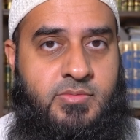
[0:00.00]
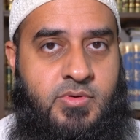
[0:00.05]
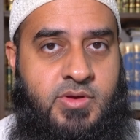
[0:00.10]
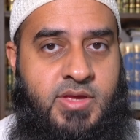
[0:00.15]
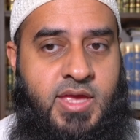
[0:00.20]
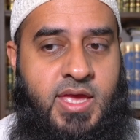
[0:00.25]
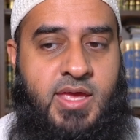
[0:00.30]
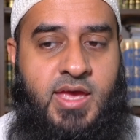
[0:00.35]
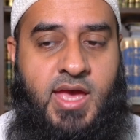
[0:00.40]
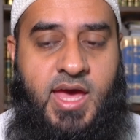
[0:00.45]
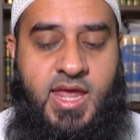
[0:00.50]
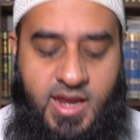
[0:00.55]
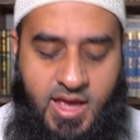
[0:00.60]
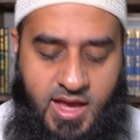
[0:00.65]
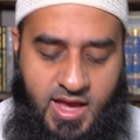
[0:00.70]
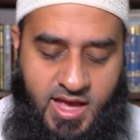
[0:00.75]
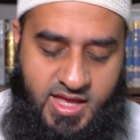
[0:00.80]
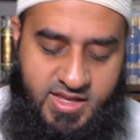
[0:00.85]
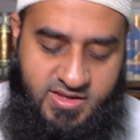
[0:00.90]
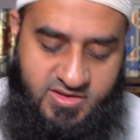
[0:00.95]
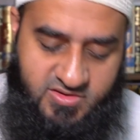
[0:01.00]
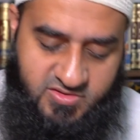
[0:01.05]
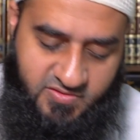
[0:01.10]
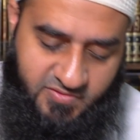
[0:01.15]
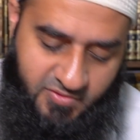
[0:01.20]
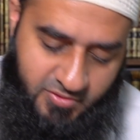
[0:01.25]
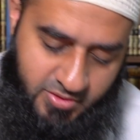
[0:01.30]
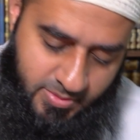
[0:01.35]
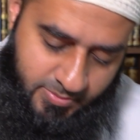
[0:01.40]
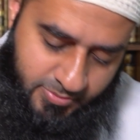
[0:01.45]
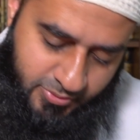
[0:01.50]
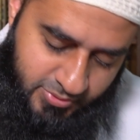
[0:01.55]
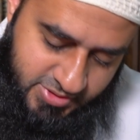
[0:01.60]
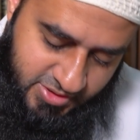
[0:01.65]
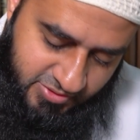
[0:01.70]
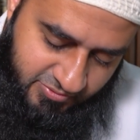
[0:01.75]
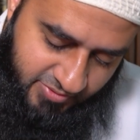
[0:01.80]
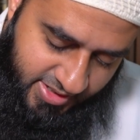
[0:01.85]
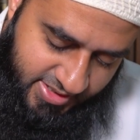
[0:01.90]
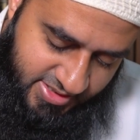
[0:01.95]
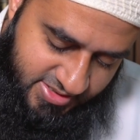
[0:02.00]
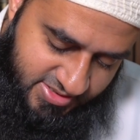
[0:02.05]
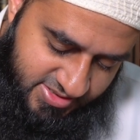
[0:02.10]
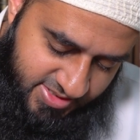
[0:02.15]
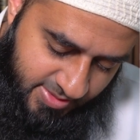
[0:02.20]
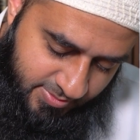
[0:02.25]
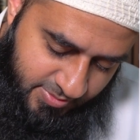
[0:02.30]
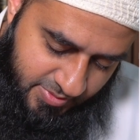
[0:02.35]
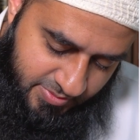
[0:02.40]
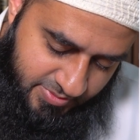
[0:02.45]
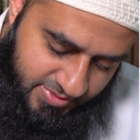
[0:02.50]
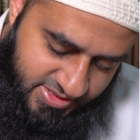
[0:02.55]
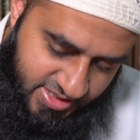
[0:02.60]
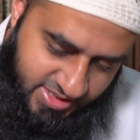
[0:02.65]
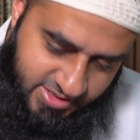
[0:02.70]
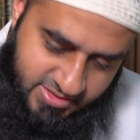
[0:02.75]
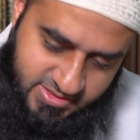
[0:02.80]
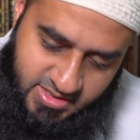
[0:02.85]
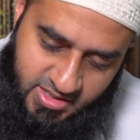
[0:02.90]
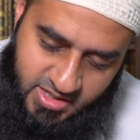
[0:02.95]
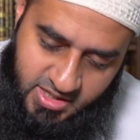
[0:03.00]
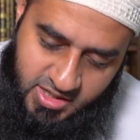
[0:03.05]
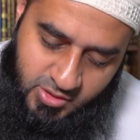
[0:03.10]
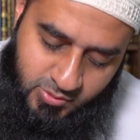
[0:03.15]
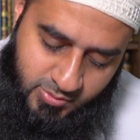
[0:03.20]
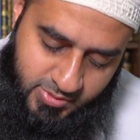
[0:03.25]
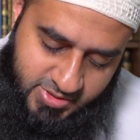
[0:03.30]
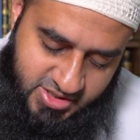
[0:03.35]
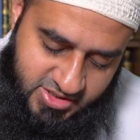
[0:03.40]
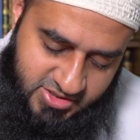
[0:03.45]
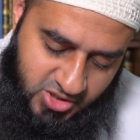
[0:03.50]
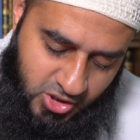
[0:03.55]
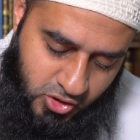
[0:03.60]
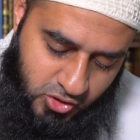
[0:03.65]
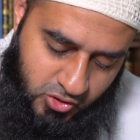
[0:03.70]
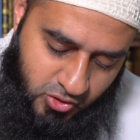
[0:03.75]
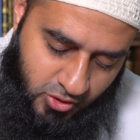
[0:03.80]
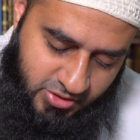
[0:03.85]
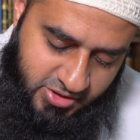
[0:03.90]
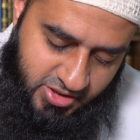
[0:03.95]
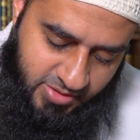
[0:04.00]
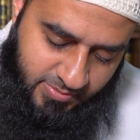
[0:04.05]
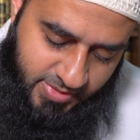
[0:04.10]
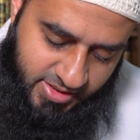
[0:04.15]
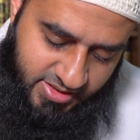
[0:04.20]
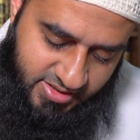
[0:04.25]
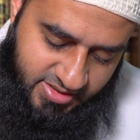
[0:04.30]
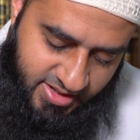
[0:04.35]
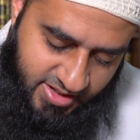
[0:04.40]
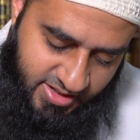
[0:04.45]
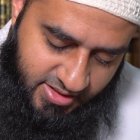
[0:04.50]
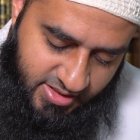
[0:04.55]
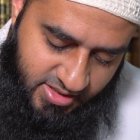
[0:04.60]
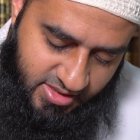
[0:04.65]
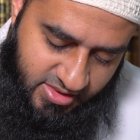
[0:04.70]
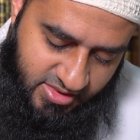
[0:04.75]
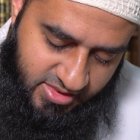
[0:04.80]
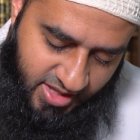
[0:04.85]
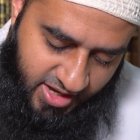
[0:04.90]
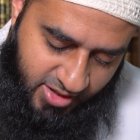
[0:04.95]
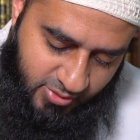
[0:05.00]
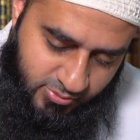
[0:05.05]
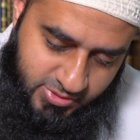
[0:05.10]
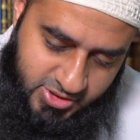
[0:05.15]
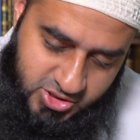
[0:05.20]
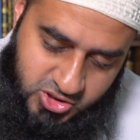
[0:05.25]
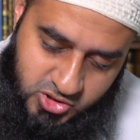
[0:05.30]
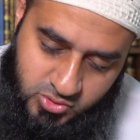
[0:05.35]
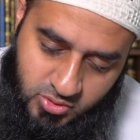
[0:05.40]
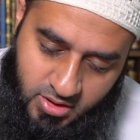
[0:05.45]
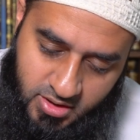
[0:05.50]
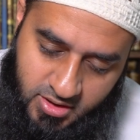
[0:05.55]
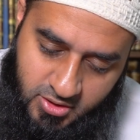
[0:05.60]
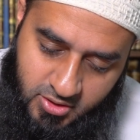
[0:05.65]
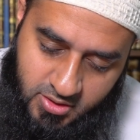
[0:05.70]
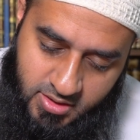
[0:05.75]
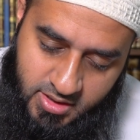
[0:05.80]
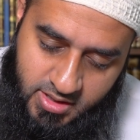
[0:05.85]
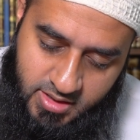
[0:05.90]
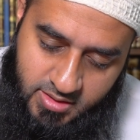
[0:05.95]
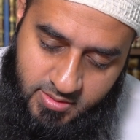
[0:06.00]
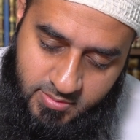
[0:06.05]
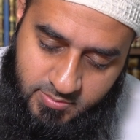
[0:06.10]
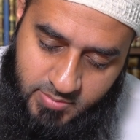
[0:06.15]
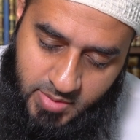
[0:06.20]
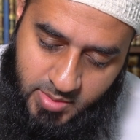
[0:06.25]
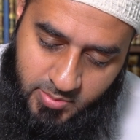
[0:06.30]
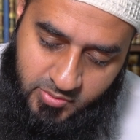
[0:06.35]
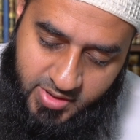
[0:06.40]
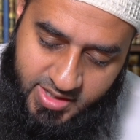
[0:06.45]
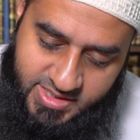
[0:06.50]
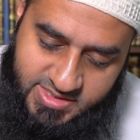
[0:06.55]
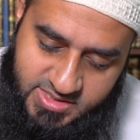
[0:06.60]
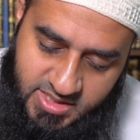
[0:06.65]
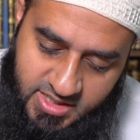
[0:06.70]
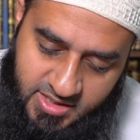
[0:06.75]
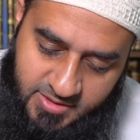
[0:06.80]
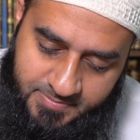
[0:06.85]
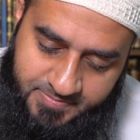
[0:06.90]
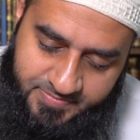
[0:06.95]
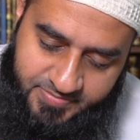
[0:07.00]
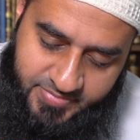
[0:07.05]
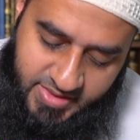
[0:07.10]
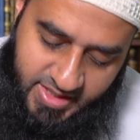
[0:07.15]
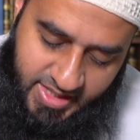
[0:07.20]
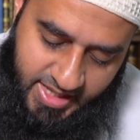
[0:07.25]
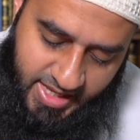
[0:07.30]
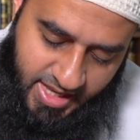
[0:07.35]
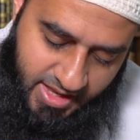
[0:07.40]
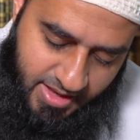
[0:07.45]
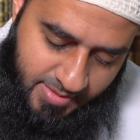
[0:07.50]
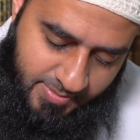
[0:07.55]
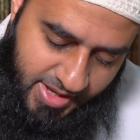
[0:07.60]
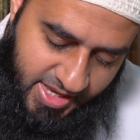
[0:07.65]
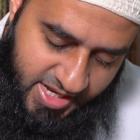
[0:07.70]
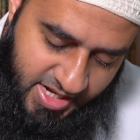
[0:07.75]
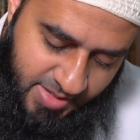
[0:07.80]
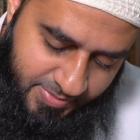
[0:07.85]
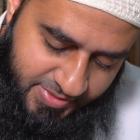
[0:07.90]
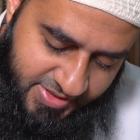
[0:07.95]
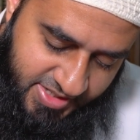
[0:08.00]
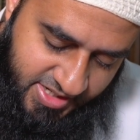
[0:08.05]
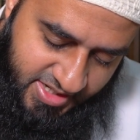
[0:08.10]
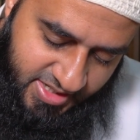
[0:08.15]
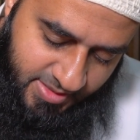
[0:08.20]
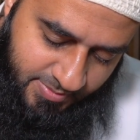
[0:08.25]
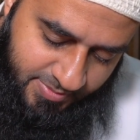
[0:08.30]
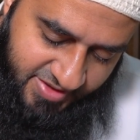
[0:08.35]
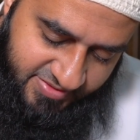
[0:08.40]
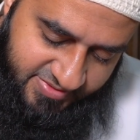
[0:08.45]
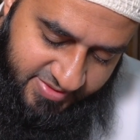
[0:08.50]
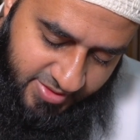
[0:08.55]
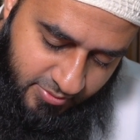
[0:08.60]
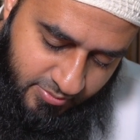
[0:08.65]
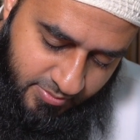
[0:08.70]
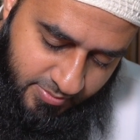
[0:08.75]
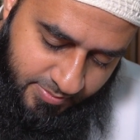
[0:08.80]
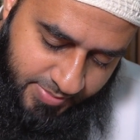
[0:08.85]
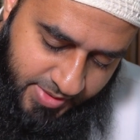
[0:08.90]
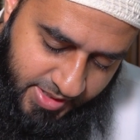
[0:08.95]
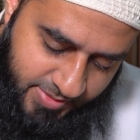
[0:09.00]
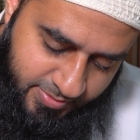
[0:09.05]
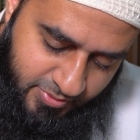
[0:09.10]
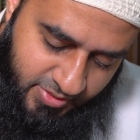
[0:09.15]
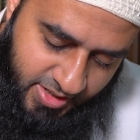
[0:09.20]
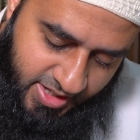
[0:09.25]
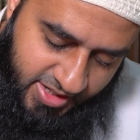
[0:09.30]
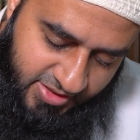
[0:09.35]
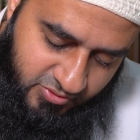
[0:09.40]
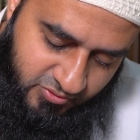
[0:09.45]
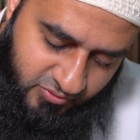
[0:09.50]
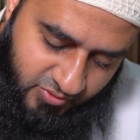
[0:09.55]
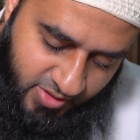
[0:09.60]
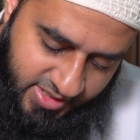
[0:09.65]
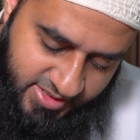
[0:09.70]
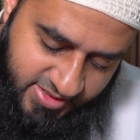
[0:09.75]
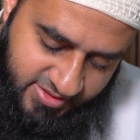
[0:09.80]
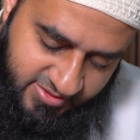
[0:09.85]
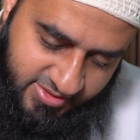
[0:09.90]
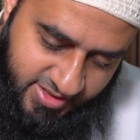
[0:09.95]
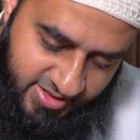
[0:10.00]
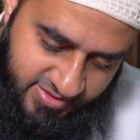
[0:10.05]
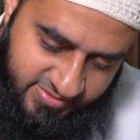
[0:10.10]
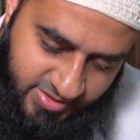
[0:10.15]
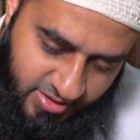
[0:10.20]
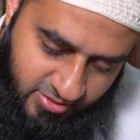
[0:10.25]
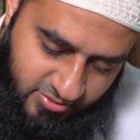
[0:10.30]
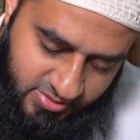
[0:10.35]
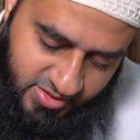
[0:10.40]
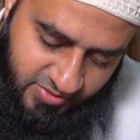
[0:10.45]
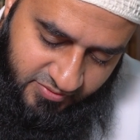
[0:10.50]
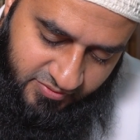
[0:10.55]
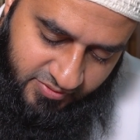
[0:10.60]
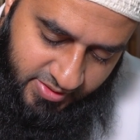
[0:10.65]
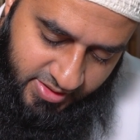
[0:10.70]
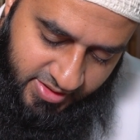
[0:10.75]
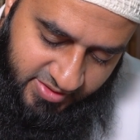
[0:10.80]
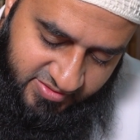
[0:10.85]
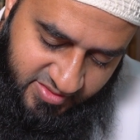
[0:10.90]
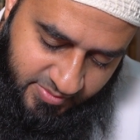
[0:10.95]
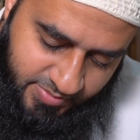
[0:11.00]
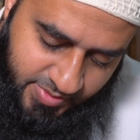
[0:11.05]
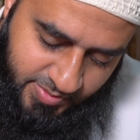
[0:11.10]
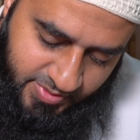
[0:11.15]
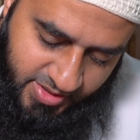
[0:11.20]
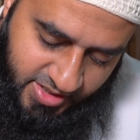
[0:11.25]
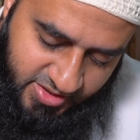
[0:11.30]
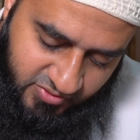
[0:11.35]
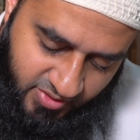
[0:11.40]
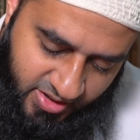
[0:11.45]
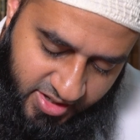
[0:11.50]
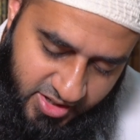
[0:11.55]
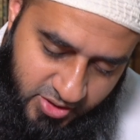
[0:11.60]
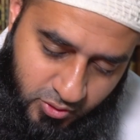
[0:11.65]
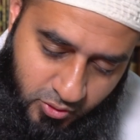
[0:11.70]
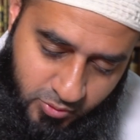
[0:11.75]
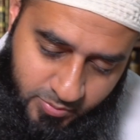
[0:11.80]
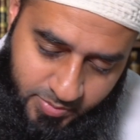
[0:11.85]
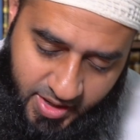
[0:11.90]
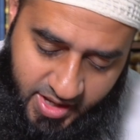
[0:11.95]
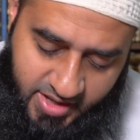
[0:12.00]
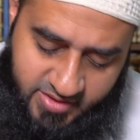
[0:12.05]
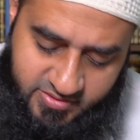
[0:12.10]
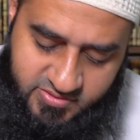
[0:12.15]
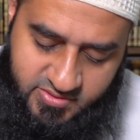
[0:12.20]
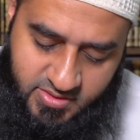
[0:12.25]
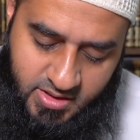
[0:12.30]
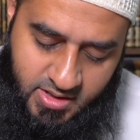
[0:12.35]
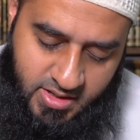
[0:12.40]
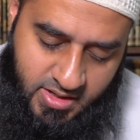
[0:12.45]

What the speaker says: Okay, and this is very important, right? It's step number 6, which is documenting that which you are memorizing in a particular place. Now, people like to write their things out differently. Some people like to write in notepads.